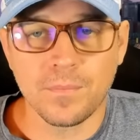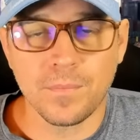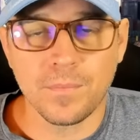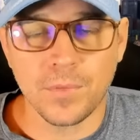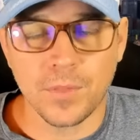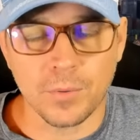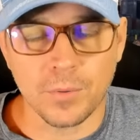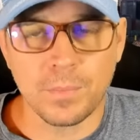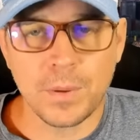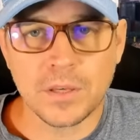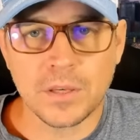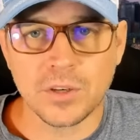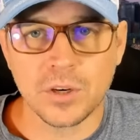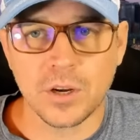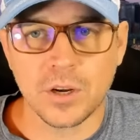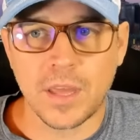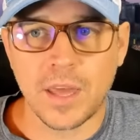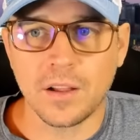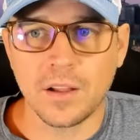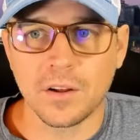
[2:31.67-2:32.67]
Their
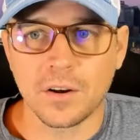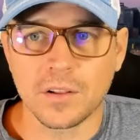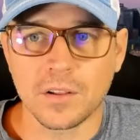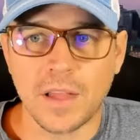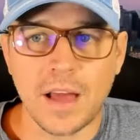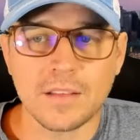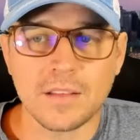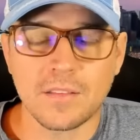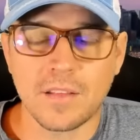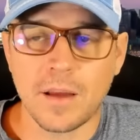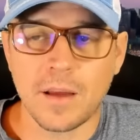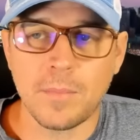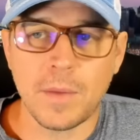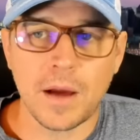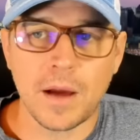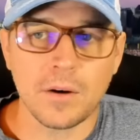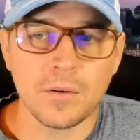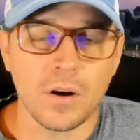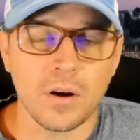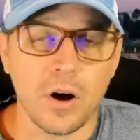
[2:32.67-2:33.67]
pitcher Keller, last time
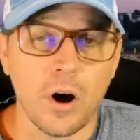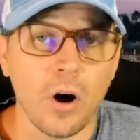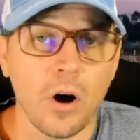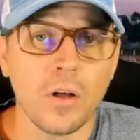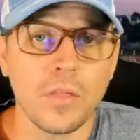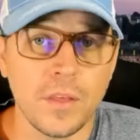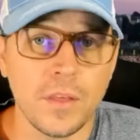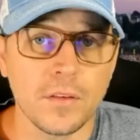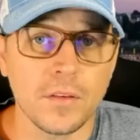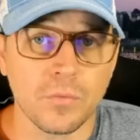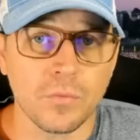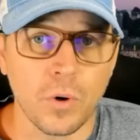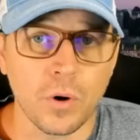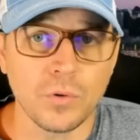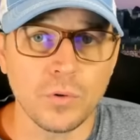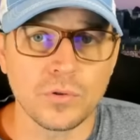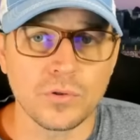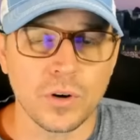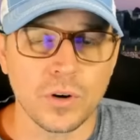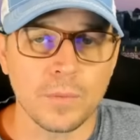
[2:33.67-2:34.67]
out on this
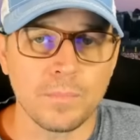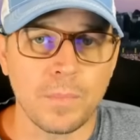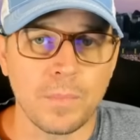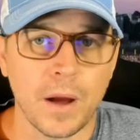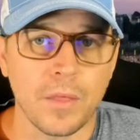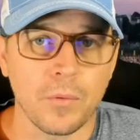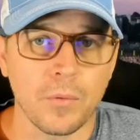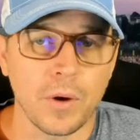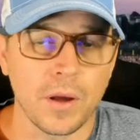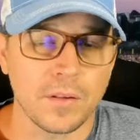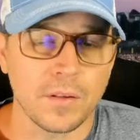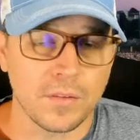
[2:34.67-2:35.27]
road trip, by the way.